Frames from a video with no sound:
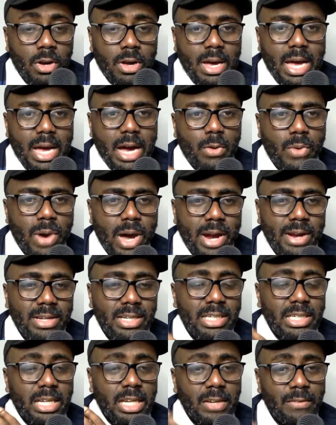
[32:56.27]
acquiring
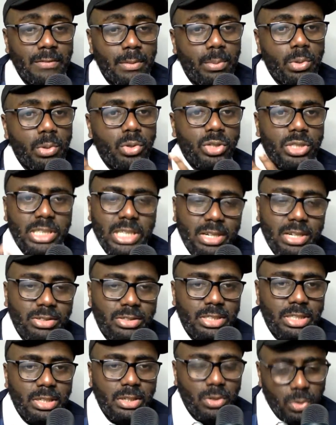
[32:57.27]
either Liverpool or
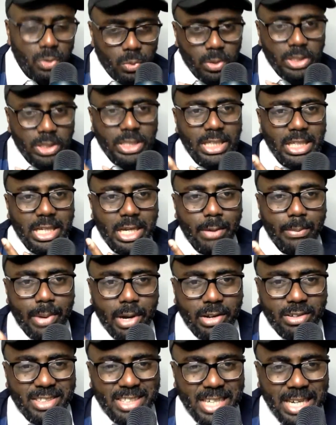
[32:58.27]
Chelsea. What do you think
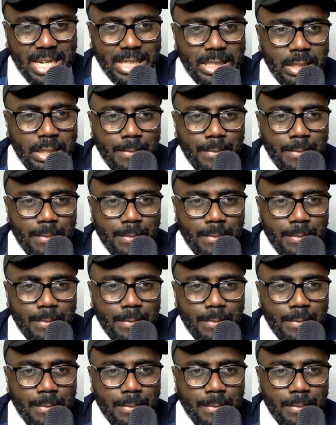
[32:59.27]
about that?